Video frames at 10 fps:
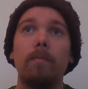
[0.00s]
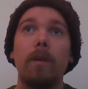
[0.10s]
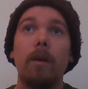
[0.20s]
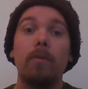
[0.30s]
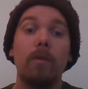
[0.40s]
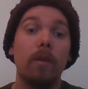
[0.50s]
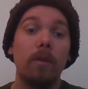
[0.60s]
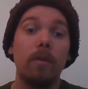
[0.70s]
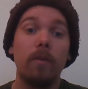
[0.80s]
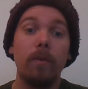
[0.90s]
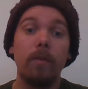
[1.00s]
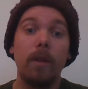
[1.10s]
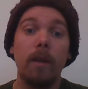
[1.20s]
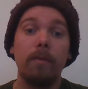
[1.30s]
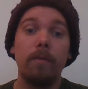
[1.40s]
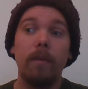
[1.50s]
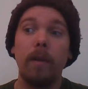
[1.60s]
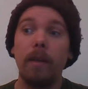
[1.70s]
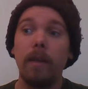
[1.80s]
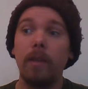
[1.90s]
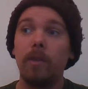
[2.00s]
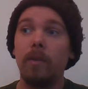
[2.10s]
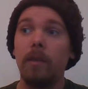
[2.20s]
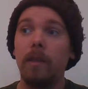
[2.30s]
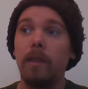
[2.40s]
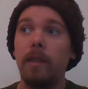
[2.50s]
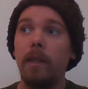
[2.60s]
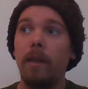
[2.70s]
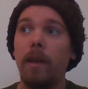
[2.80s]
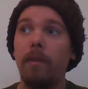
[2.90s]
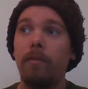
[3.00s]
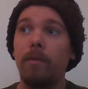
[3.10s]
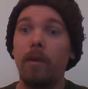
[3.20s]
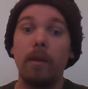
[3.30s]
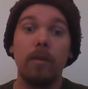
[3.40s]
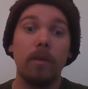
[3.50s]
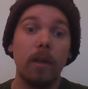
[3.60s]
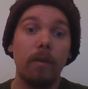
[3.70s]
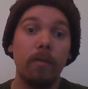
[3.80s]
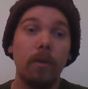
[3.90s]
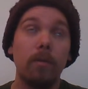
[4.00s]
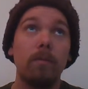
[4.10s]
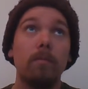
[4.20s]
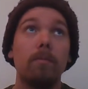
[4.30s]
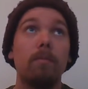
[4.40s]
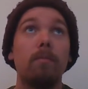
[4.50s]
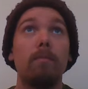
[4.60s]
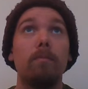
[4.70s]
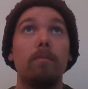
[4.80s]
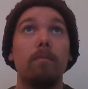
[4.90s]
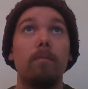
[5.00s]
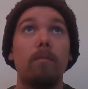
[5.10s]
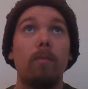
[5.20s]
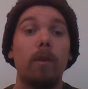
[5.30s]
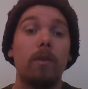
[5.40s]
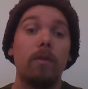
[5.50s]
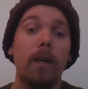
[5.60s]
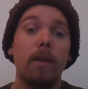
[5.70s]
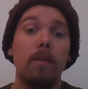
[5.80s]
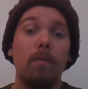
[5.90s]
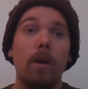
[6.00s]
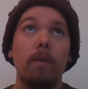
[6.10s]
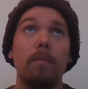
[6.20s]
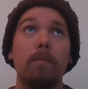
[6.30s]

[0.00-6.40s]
how you can look through life and literally see life trying to give you what you kind of want.